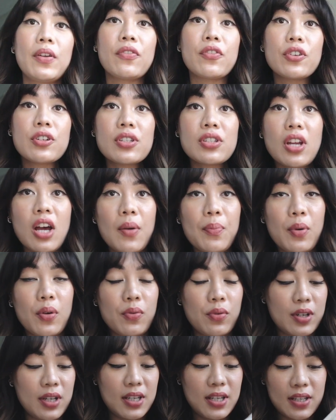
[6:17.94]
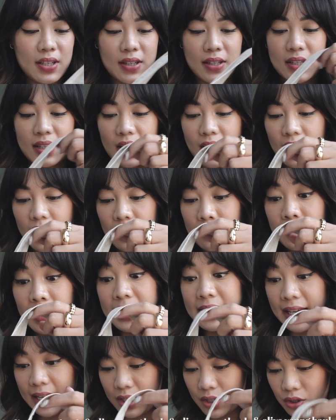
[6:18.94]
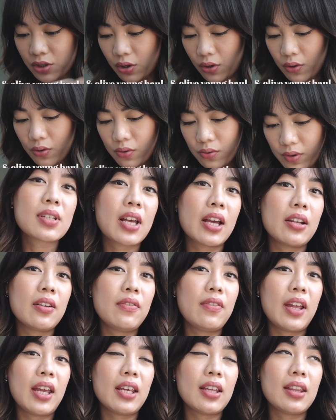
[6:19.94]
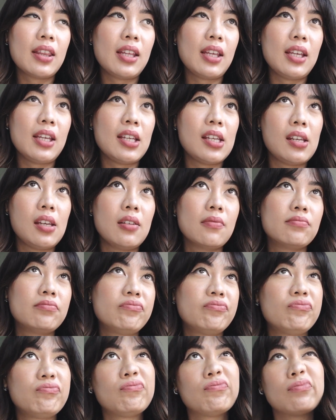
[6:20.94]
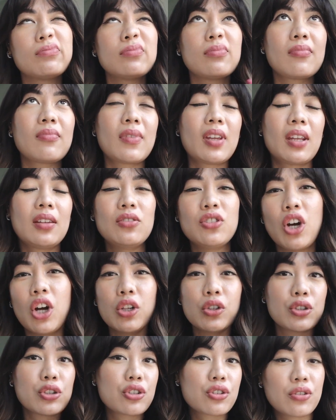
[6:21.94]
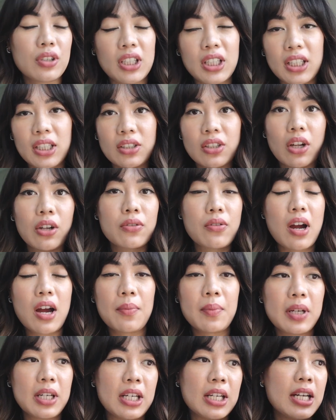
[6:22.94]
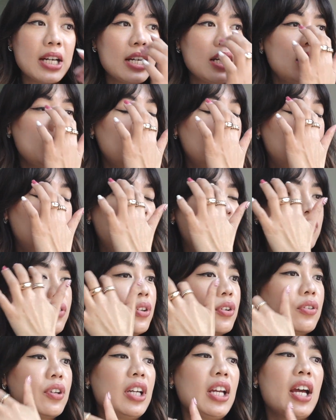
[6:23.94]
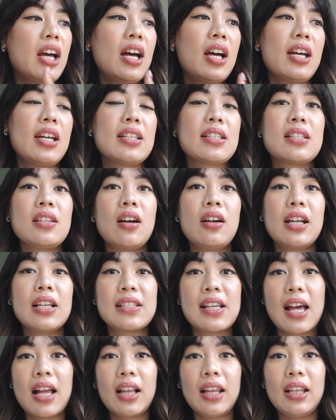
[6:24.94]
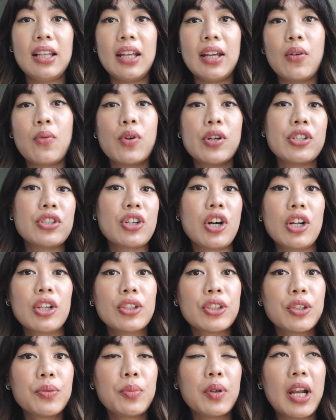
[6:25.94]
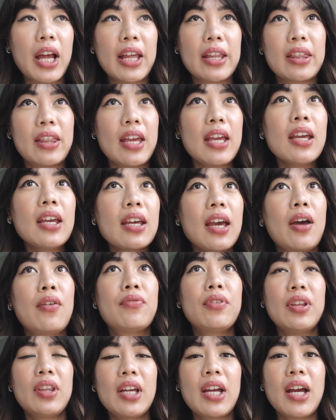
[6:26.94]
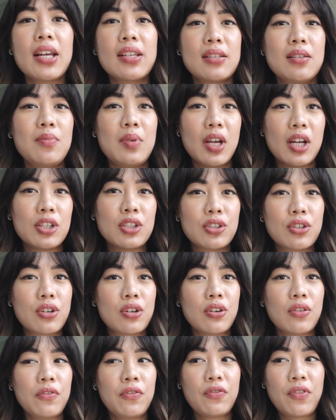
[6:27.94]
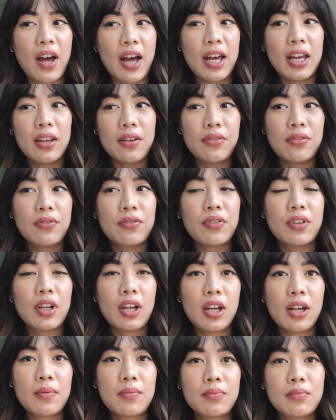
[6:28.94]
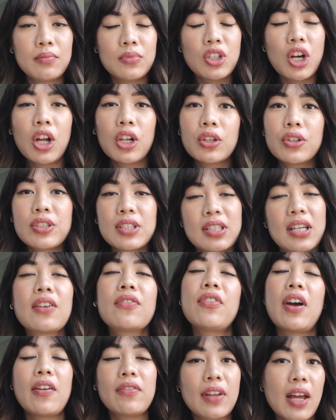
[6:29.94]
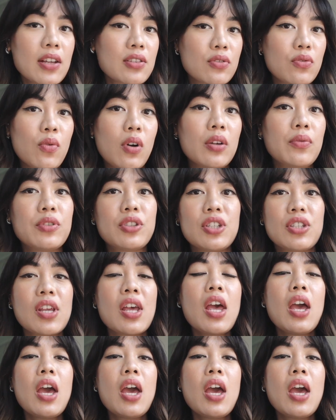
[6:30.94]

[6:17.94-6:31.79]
first stop was Daiso. It's kind of like the Dollar Tree, Dollarama of Korea. It's not exactly like $1, but I think everything has to be under $5, like 5,000 won, which is